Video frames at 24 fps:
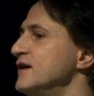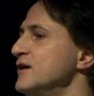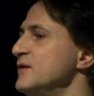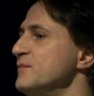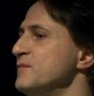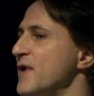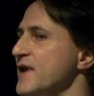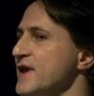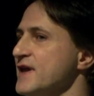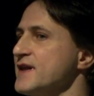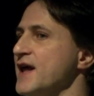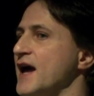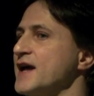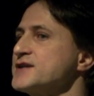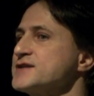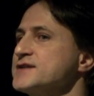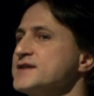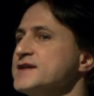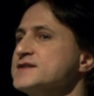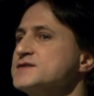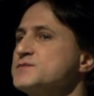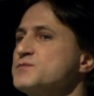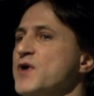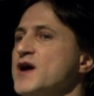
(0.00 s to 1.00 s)
but it
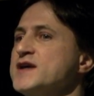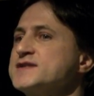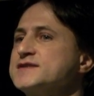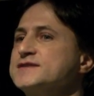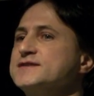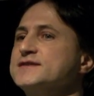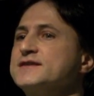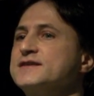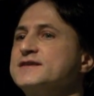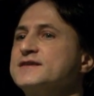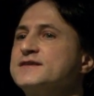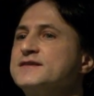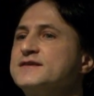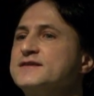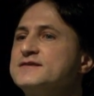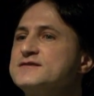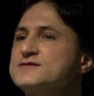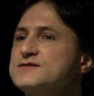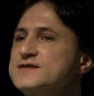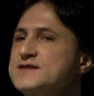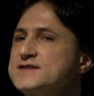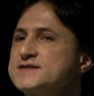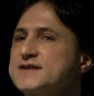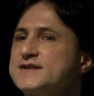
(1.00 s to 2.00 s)
actually is present.
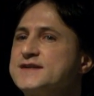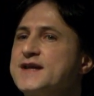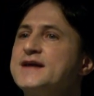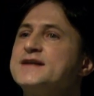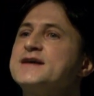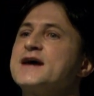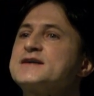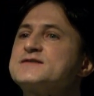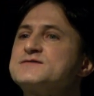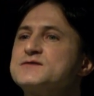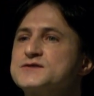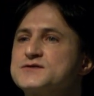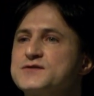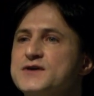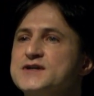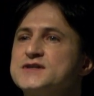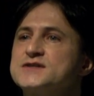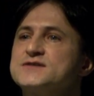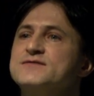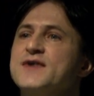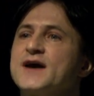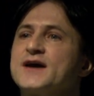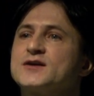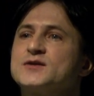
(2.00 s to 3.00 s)
So there's a data
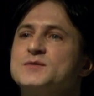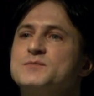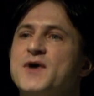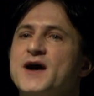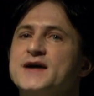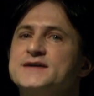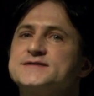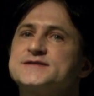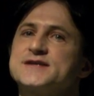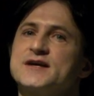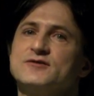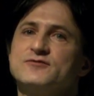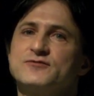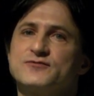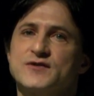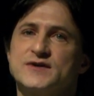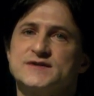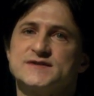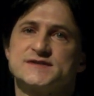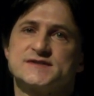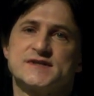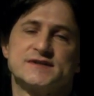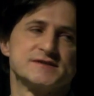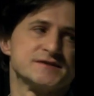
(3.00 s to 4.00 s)
exfiltration vector by itself, for
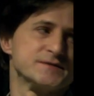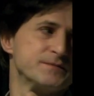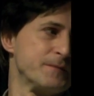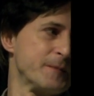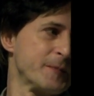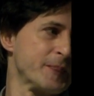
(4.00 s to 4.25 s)
instance.